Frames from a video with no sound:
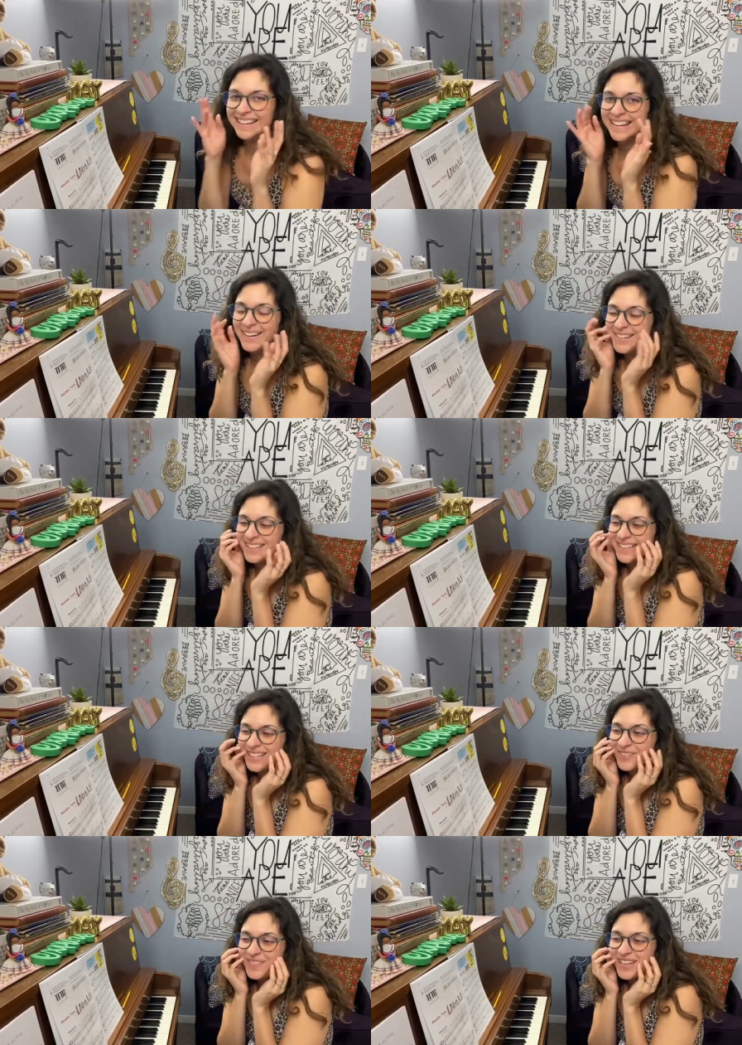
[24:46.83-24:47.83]
That was a
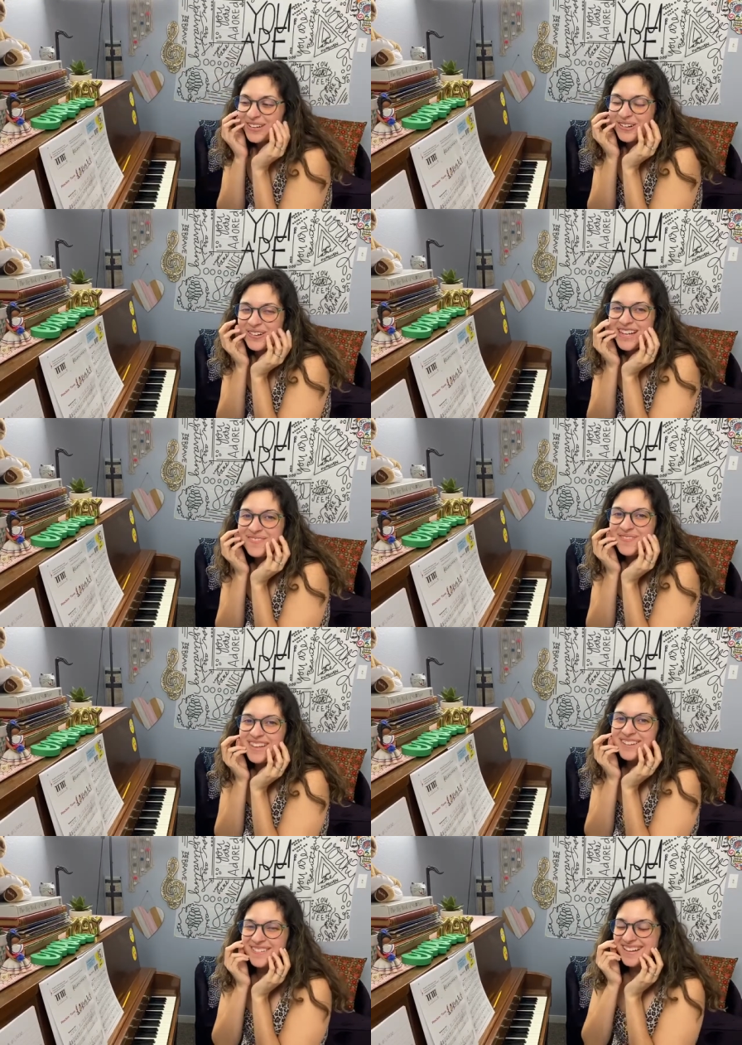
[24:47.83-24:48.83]
little bit
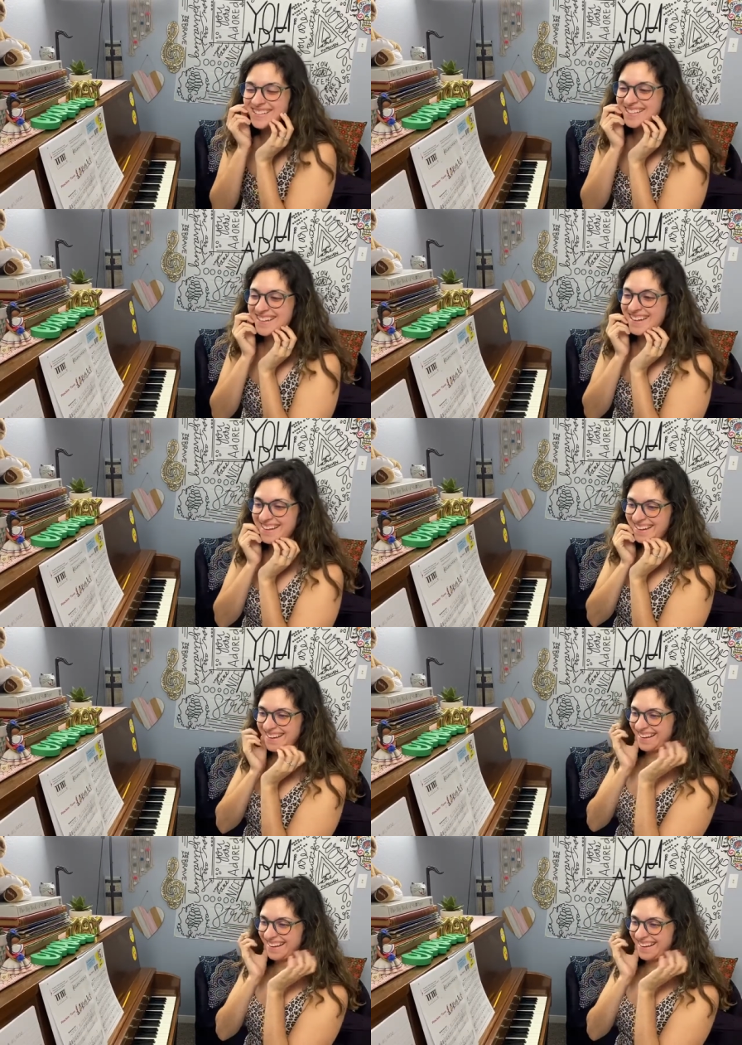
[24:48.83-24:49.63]
creepy, wasn't it?